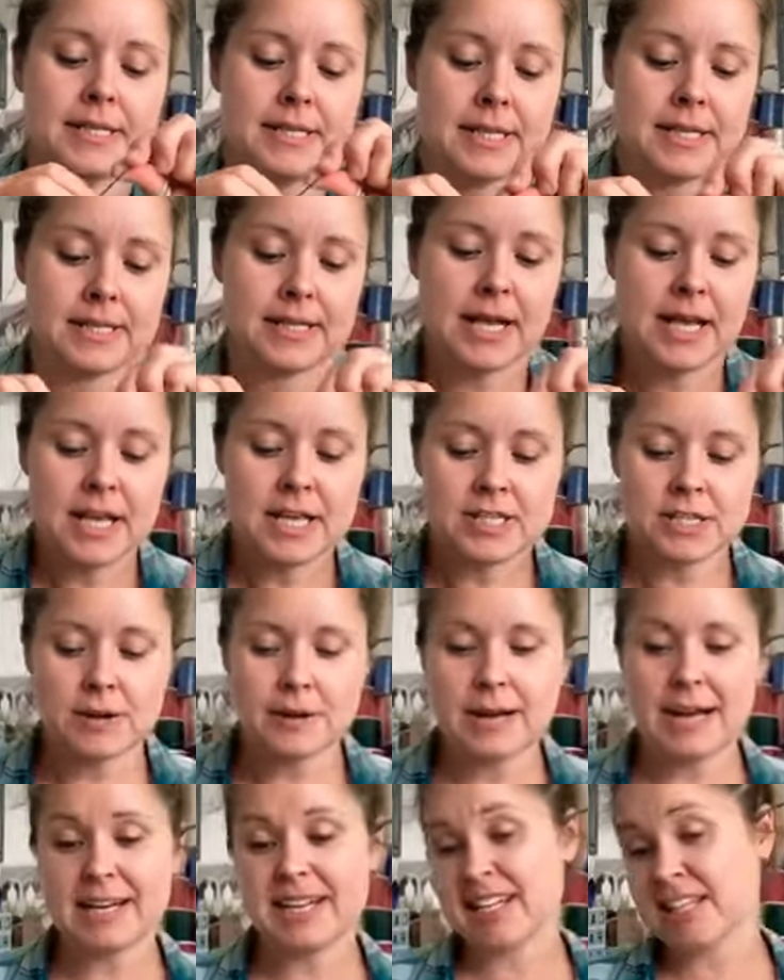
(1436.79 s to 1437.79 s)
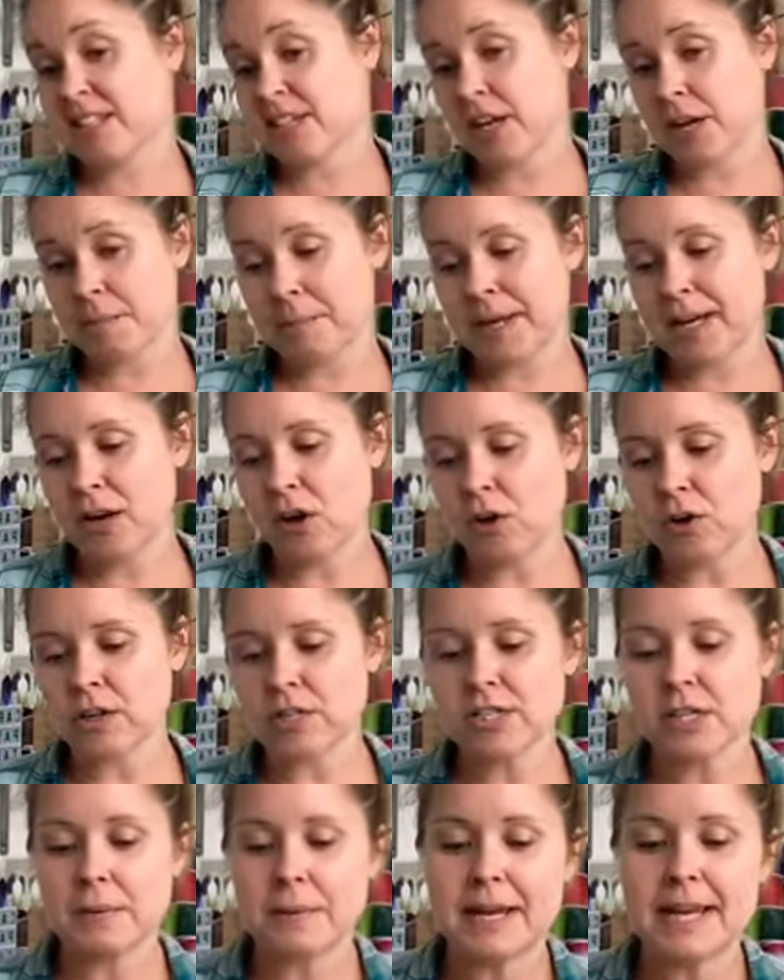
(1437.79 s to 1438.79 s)
and so, and it's going to be longer,
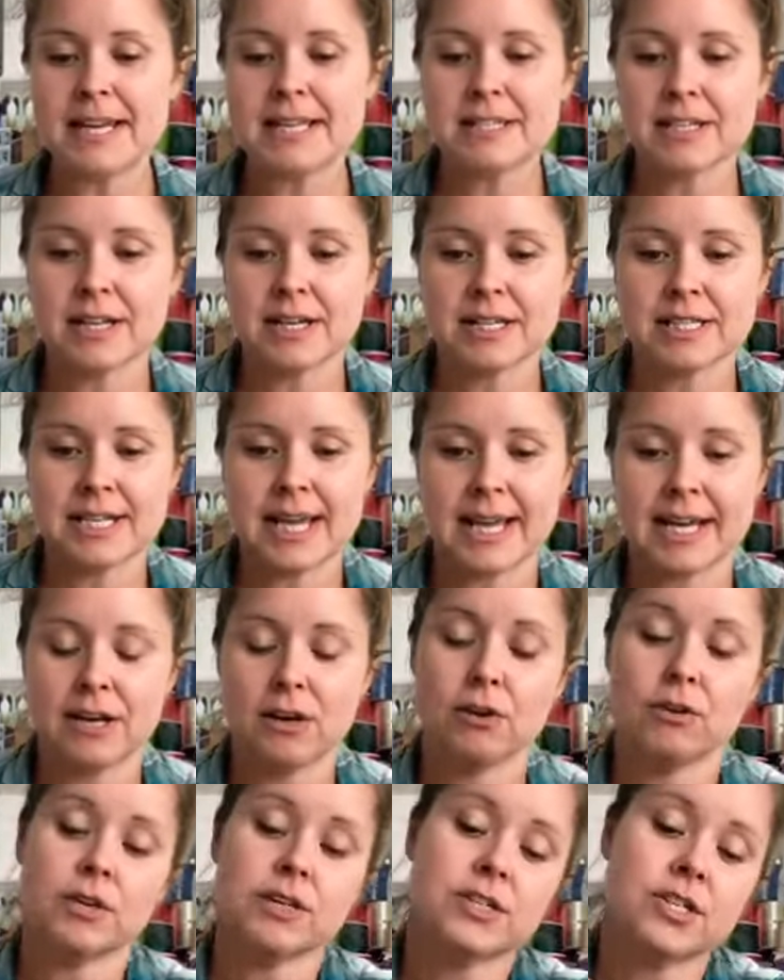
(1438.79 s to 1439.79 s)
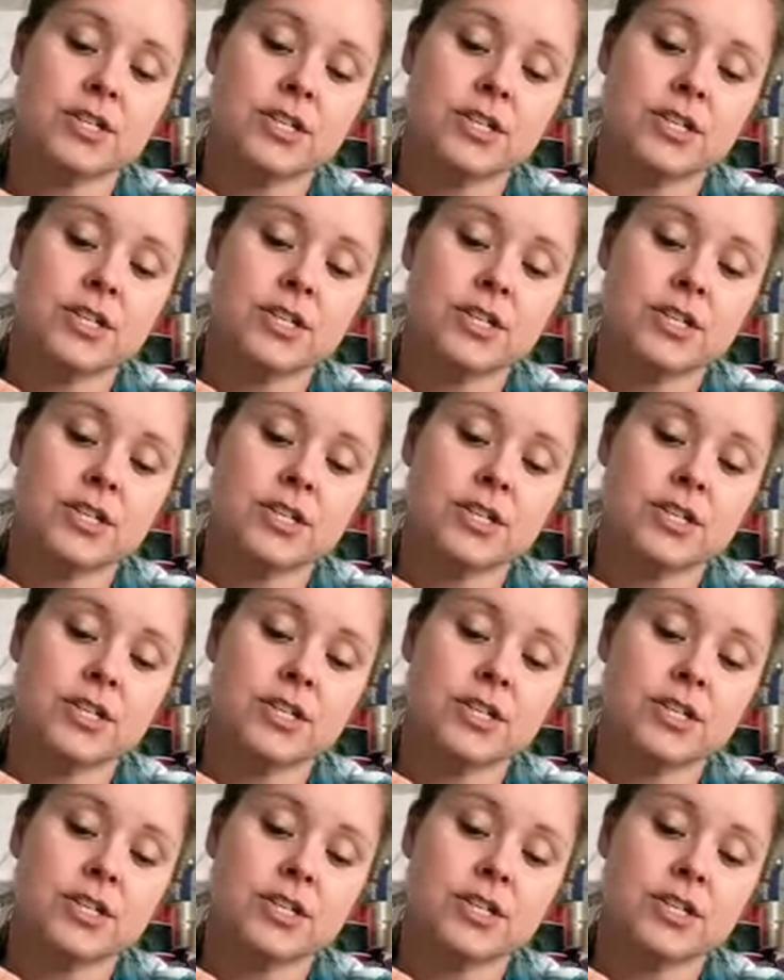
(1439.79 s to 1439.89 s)
so it is going to take longer to